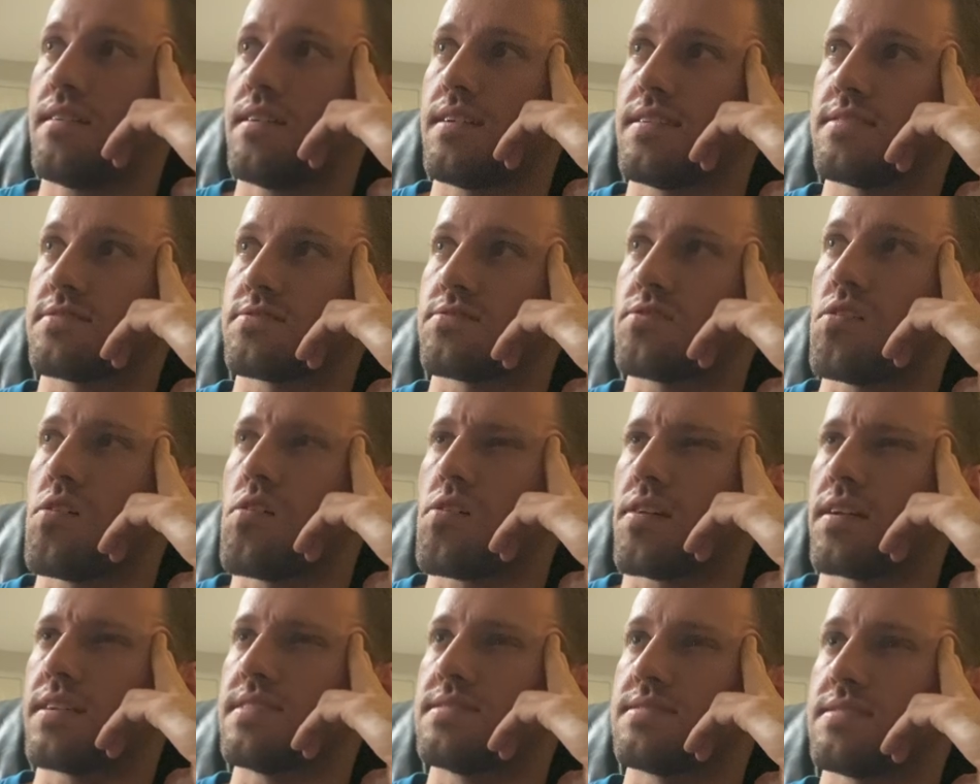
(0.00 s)
as
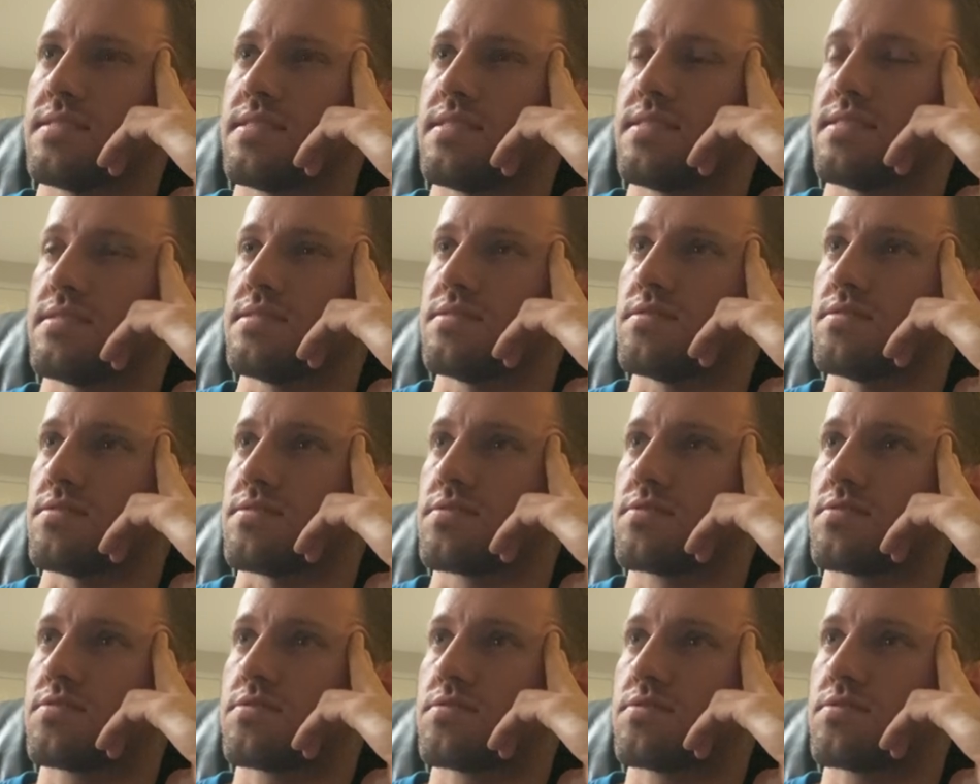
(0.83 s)
long as it
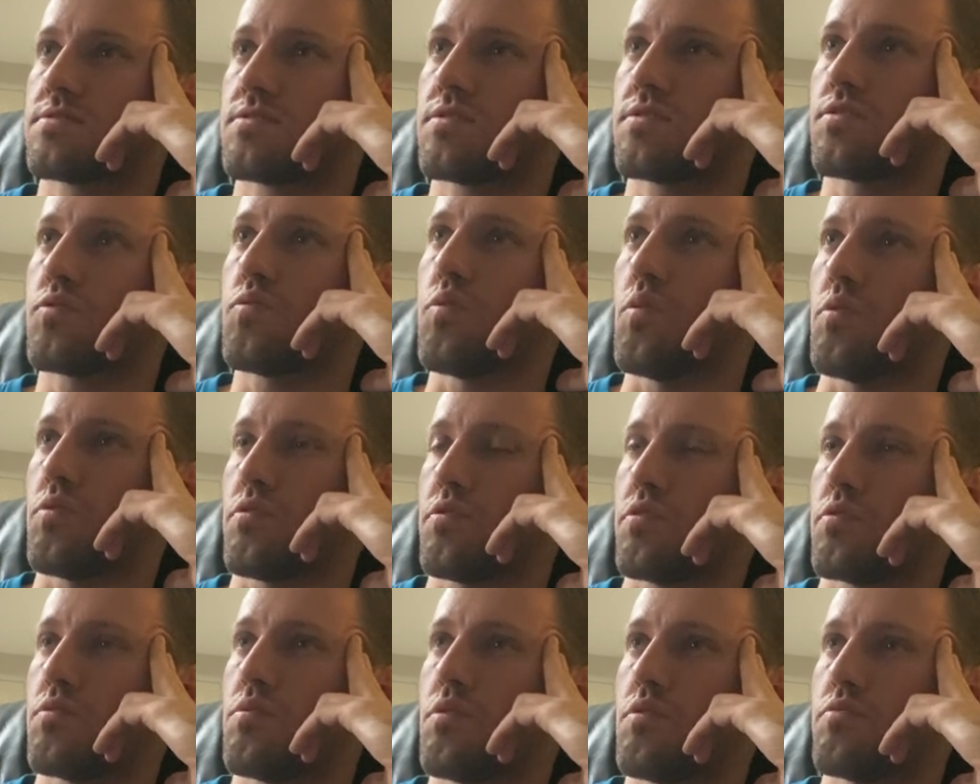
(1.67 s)
is quote
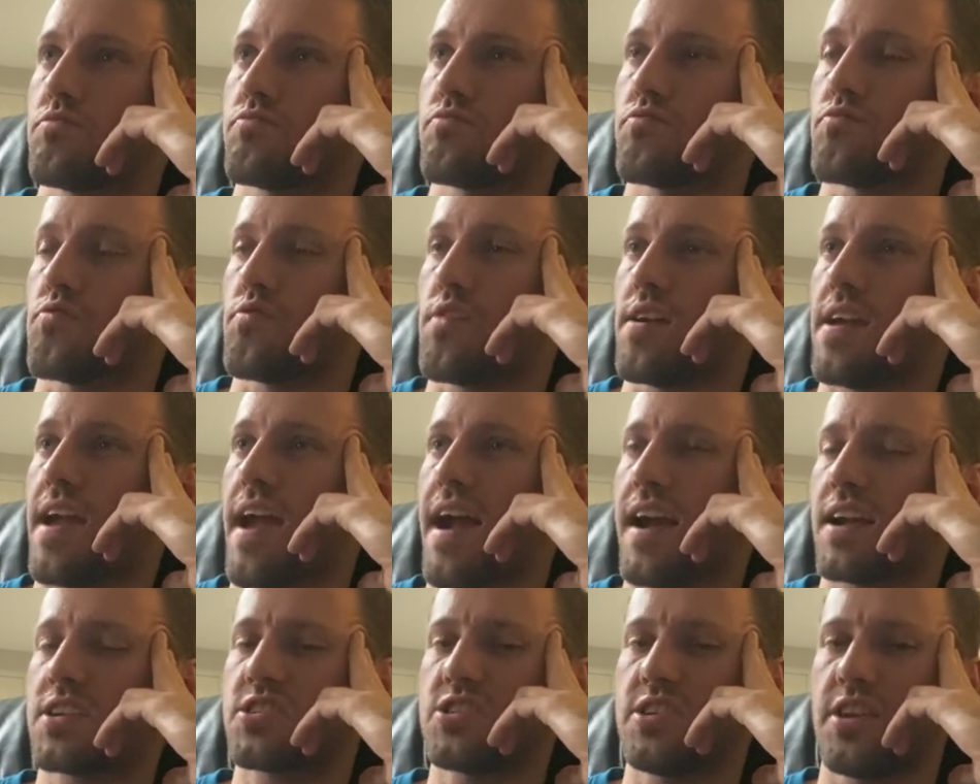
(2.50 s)
unquote
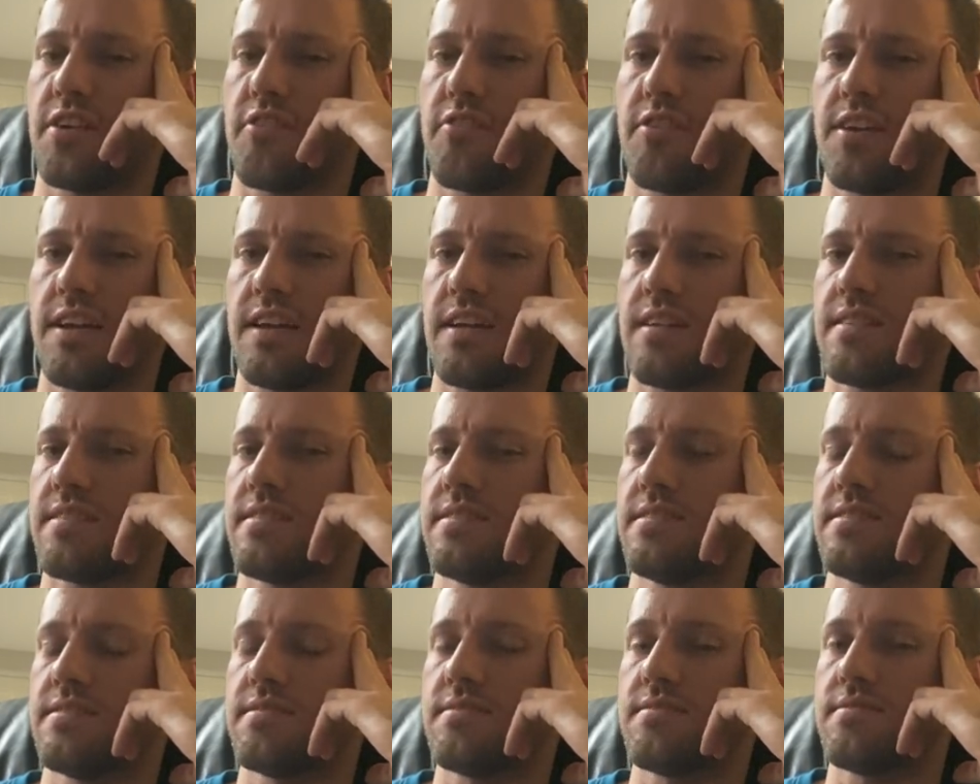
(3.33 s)
reactionary,
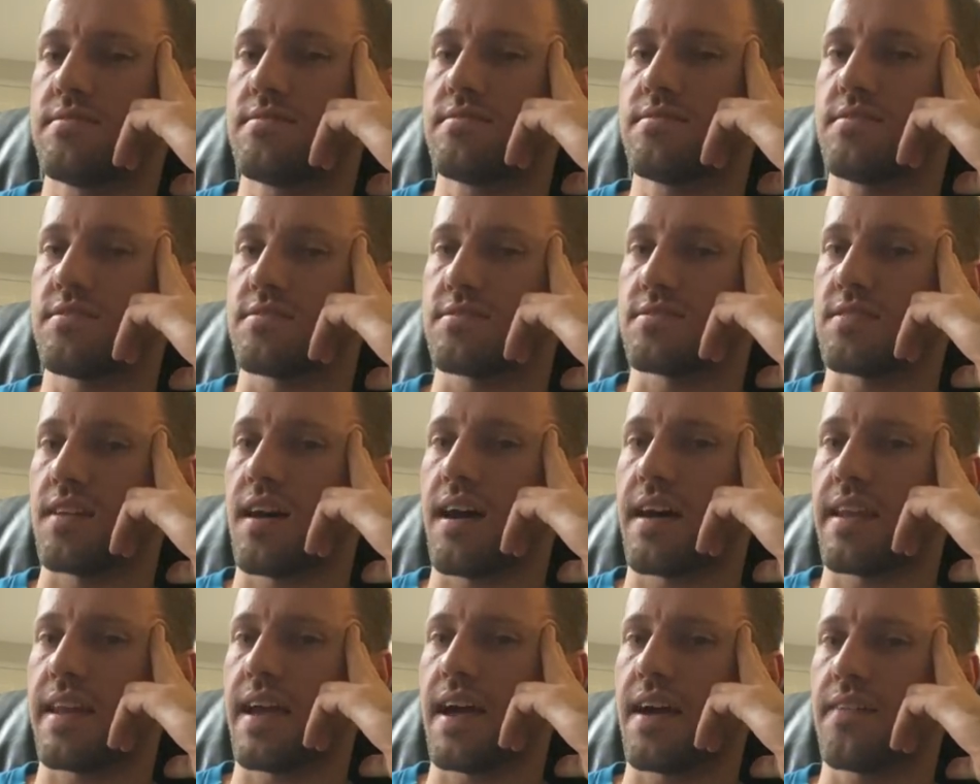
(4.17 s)
does
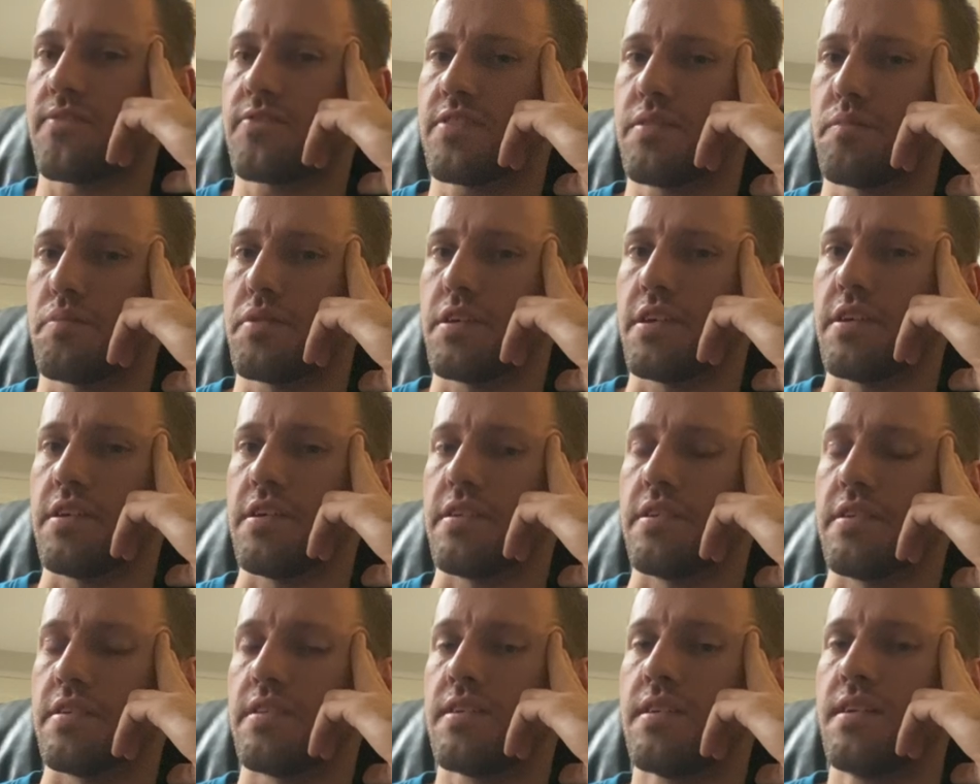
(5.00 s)
not have to
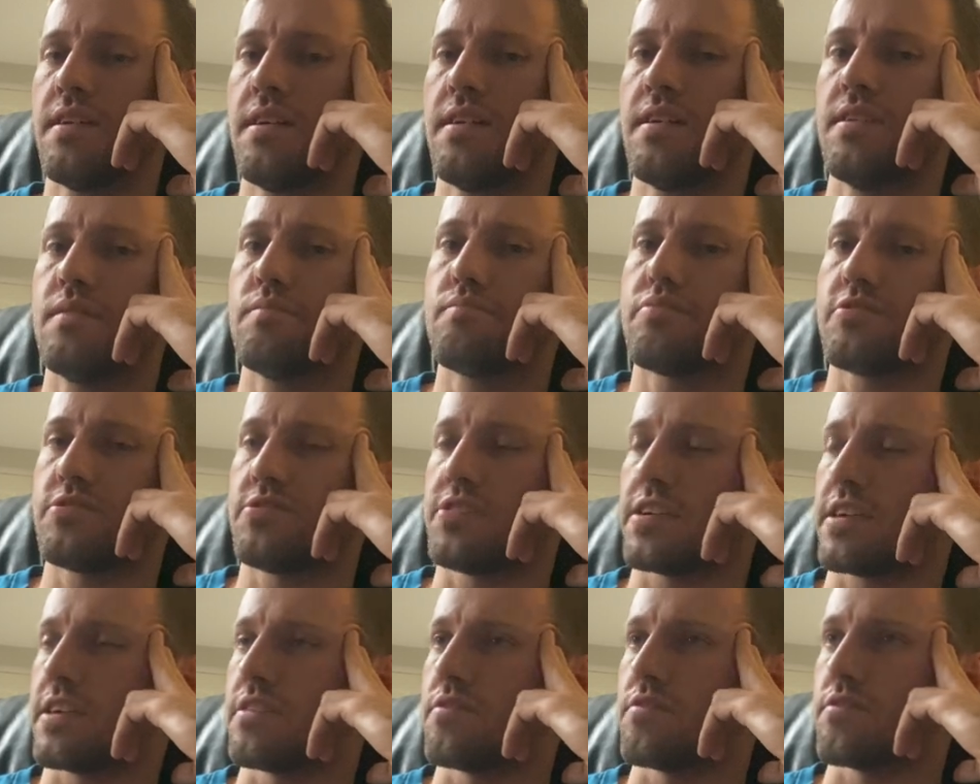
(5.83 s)
be
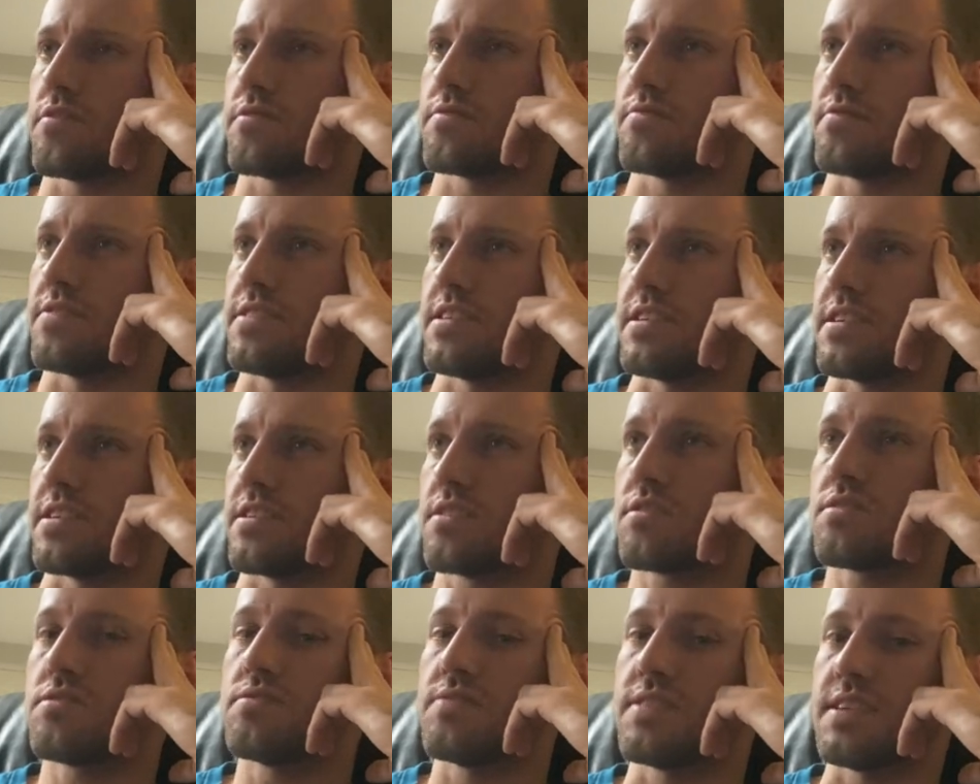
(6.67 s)
particularly
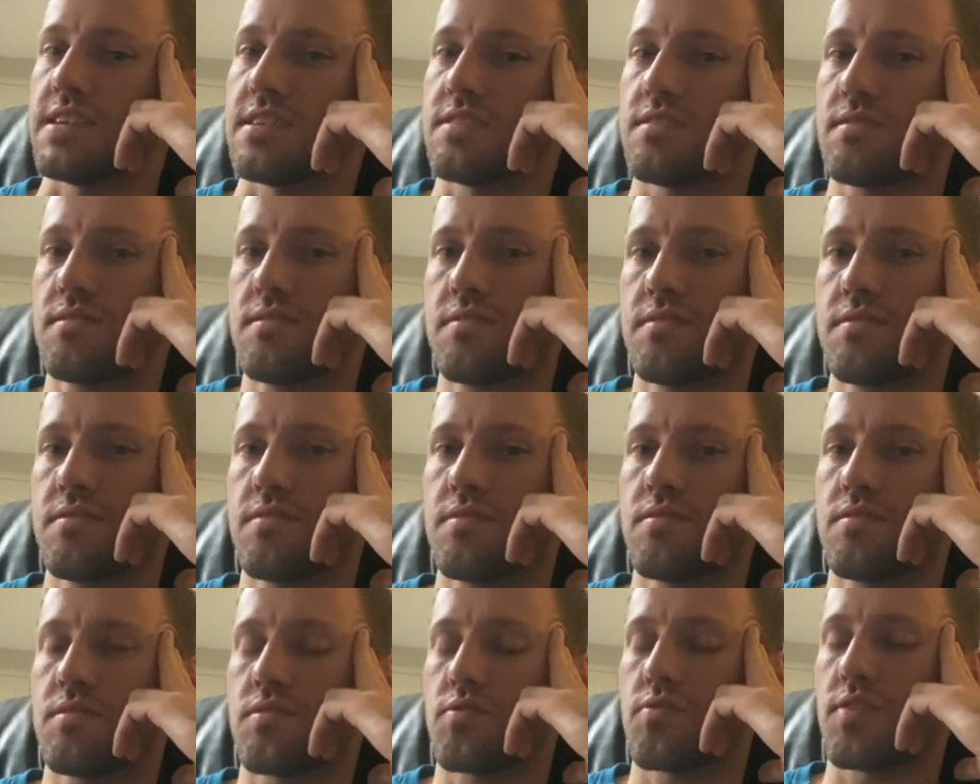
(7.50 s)
clean
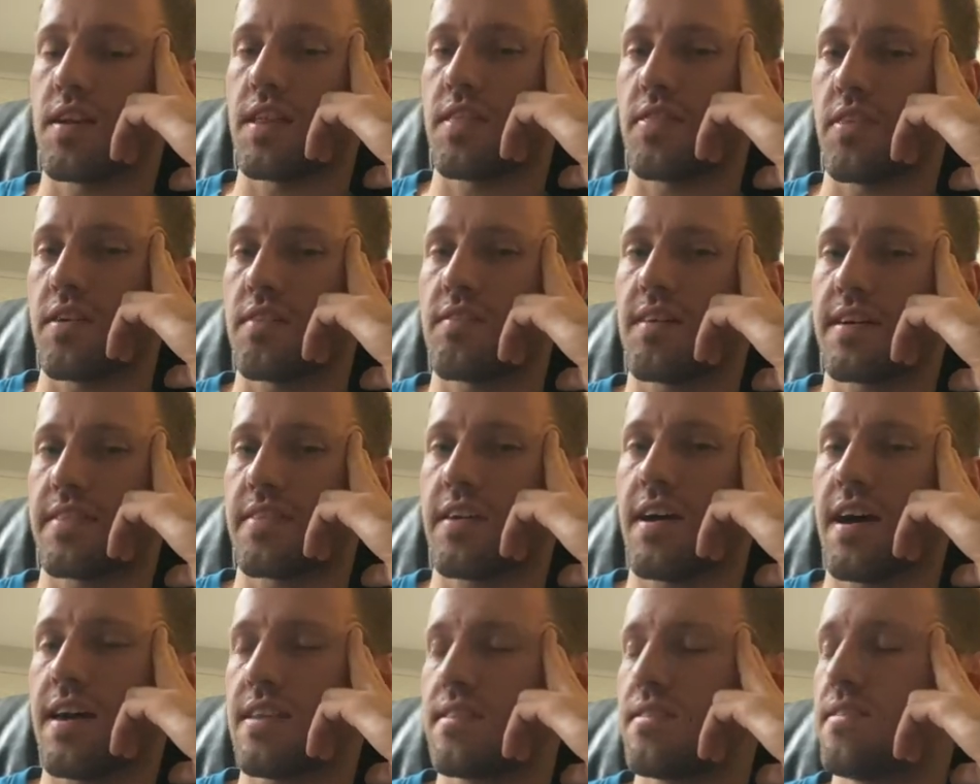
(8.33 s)
or anything like
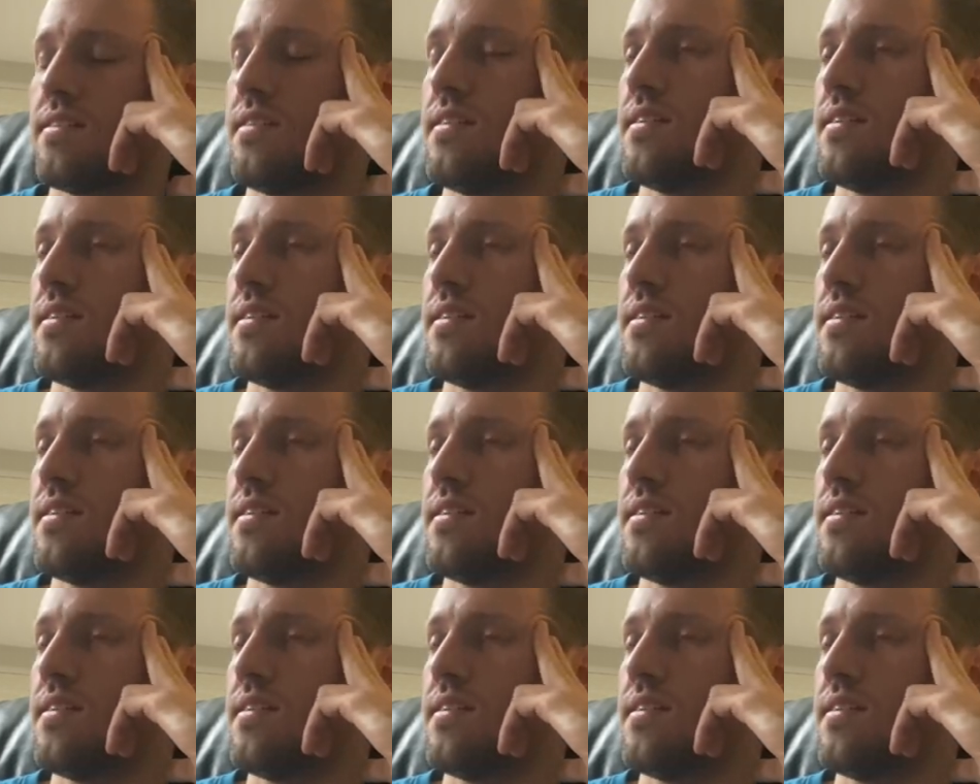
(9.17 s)
that.